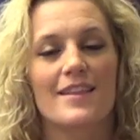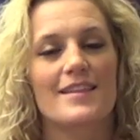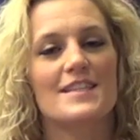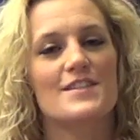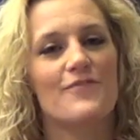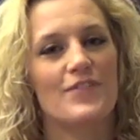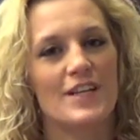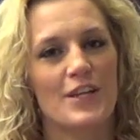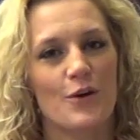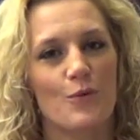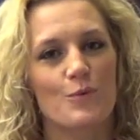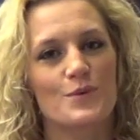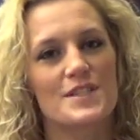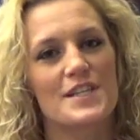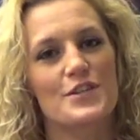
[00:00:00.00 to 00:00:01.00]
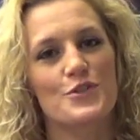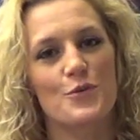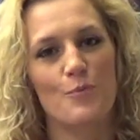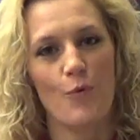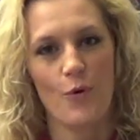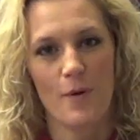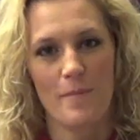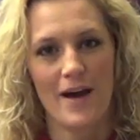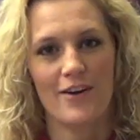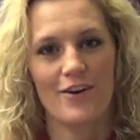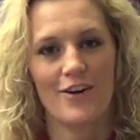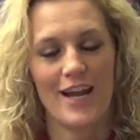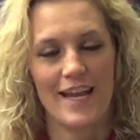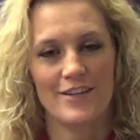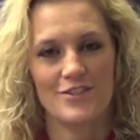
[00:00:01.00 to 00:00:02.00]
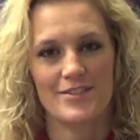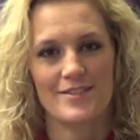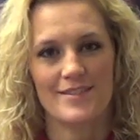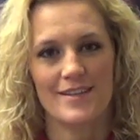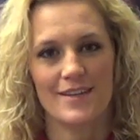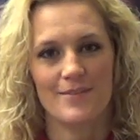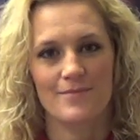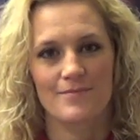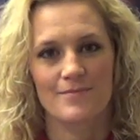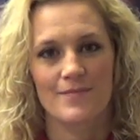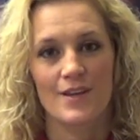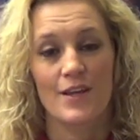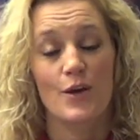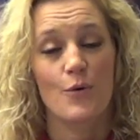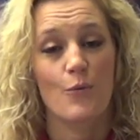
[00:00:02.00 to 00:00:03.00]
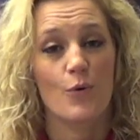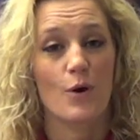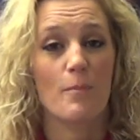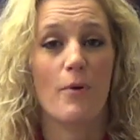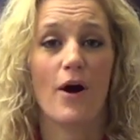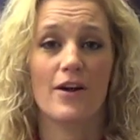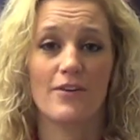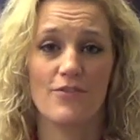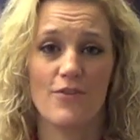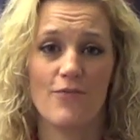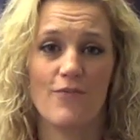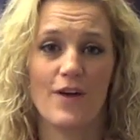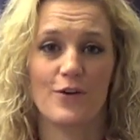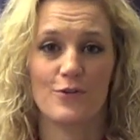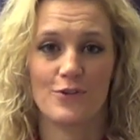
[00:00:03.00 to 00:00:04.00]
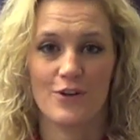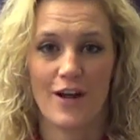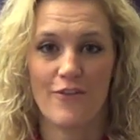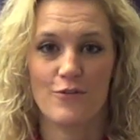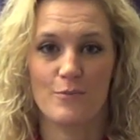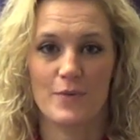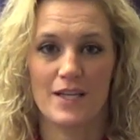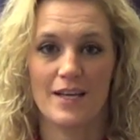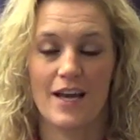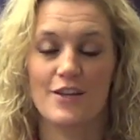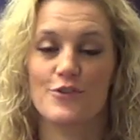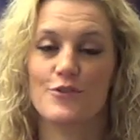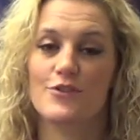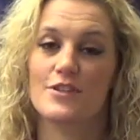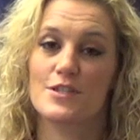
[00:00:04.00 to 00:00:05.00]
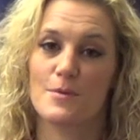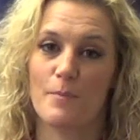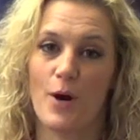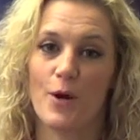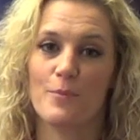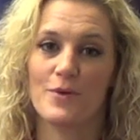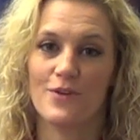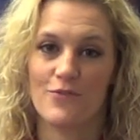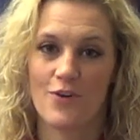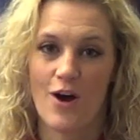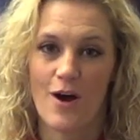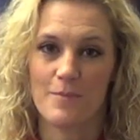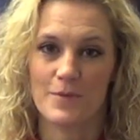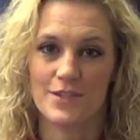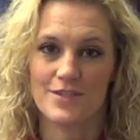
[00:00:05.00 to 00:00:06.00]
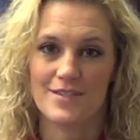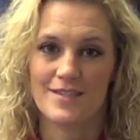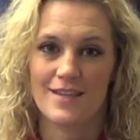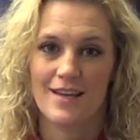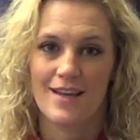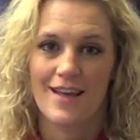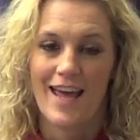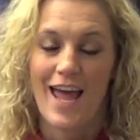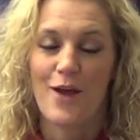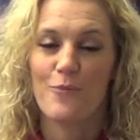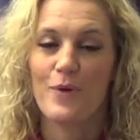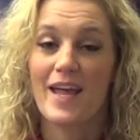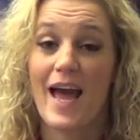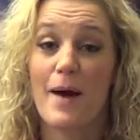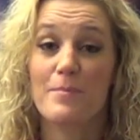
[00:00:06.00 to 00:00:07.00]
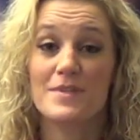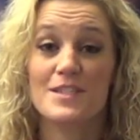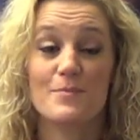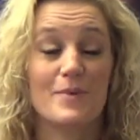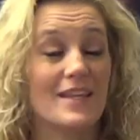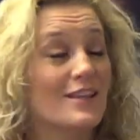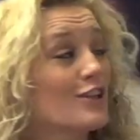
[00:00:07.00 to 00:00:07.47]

This video will teach you more about our agency. We're a part of the federal government under the Department of Commerce, and we happen to be